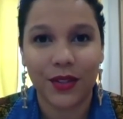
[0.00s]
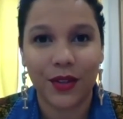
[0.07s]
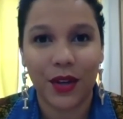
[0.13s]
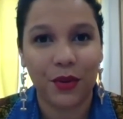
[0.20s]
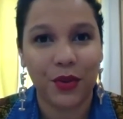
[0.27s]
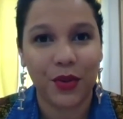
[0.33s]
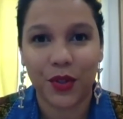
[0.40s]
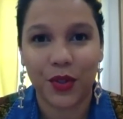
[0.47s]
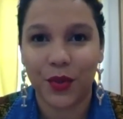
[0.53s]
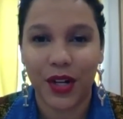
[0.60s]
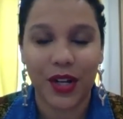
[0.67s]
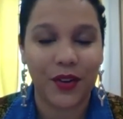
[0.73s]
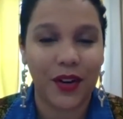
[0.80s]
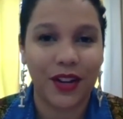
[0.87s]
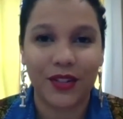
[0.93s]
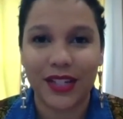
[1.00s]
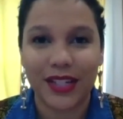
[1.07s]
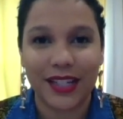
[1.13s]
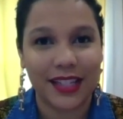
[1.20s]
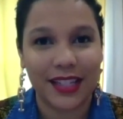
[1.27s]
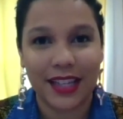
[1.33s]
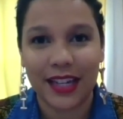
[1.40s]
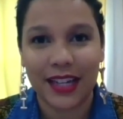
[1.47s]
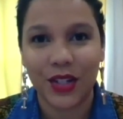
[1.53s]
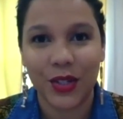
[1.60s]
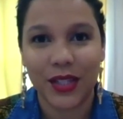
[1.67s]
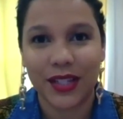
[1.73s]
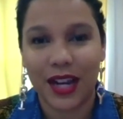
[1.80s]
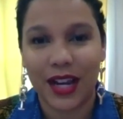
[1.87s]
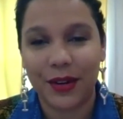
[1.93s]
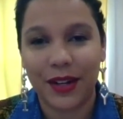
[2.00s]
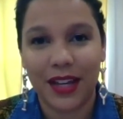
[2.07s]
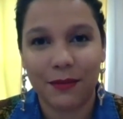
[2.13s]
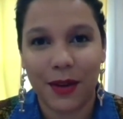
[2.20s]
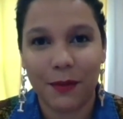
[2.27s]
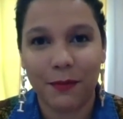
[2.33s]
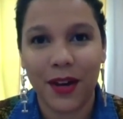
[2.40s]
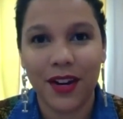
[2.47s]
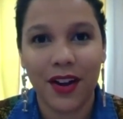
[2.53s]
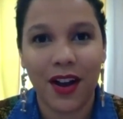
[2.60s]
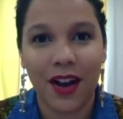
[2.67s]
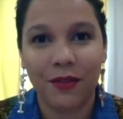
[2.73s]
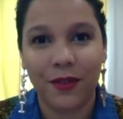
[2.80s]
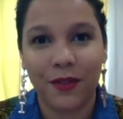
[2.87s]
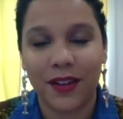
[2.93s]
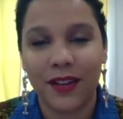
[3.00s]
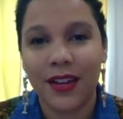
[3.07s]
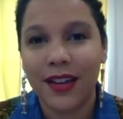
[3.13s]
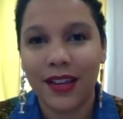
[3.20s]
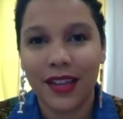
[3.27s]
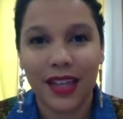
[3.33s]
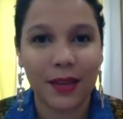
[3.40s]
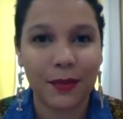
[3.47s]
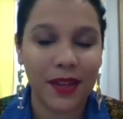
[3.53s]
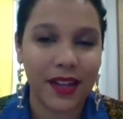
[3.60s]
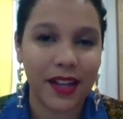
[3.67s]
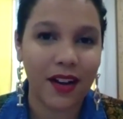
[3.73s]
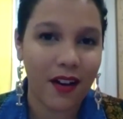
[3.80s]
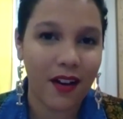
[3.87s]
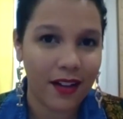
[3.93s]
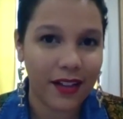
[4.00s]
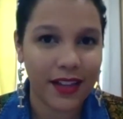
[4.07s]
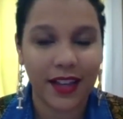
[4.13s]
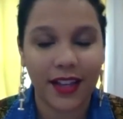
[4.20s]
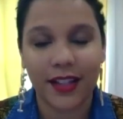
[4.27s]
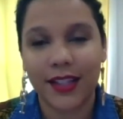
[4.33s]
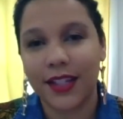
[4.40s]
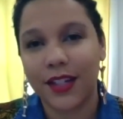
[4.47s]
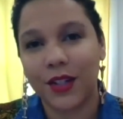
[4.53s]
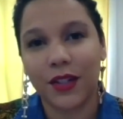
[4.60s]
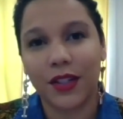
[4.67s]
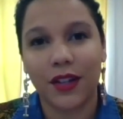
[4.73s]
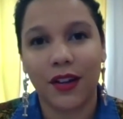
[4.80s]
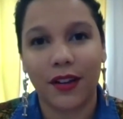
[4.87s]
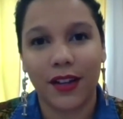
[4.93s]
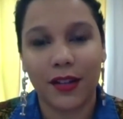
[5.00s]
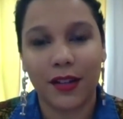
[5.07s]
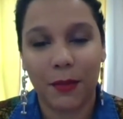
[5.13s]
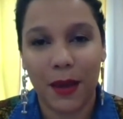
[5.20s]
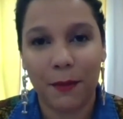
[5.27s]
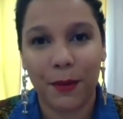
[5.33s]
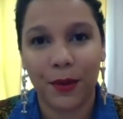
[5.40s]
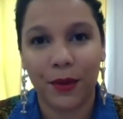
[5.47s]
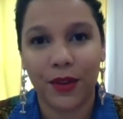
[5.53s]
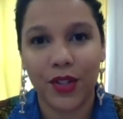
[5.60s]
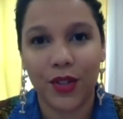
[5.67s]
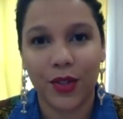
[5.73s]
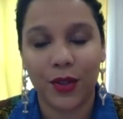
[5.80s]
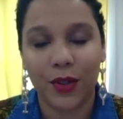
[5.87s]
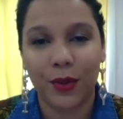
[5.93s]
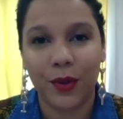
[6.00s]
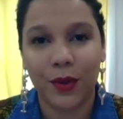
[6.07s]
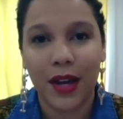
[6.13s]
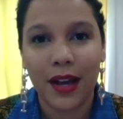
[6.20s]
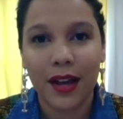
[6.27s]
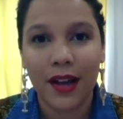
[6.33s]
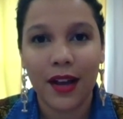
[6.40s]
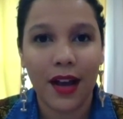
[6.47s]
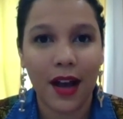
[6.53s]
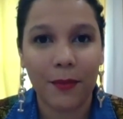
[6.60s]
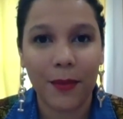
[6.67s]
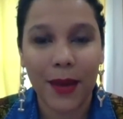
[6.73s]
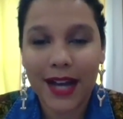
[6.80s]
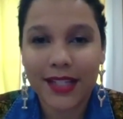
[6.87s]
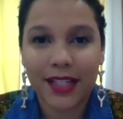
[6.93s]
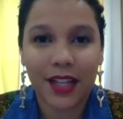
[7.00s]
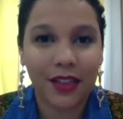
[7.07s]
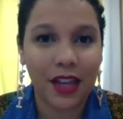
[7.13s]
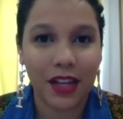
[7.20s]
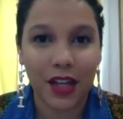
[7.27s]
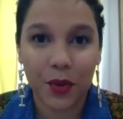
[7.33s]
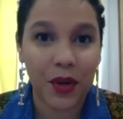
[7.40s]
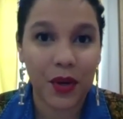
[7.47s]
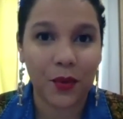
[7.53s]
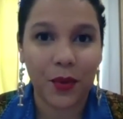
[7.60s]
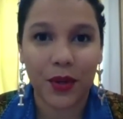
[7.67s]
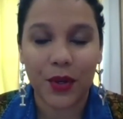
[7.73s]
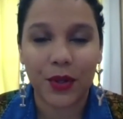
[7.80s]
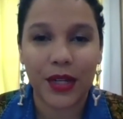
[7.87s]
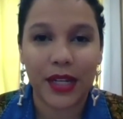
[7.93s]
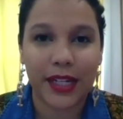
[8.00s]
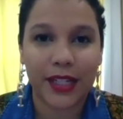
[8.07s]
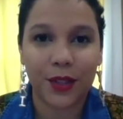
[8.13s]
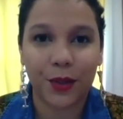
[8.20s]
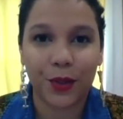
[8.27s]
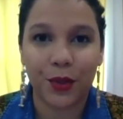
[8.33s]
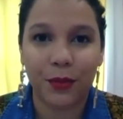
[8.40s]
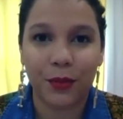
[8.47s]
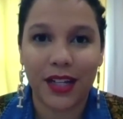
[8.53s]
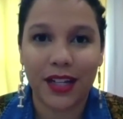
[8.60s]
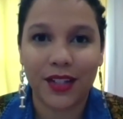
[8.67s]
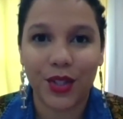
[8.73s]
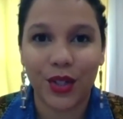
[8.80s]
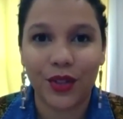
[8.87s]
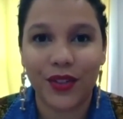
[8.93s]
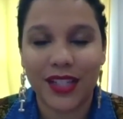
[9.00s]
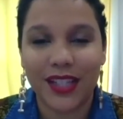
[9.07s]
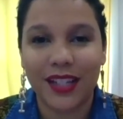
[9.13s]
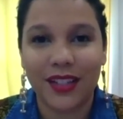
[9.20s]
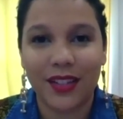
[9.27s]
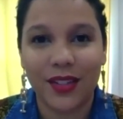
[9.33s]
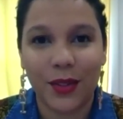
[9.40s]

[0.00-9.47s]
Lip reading: So I was just running around DC, just networking my butt off and emailing colleagues and just talking to people to ask if they knew anyone who needed social media services.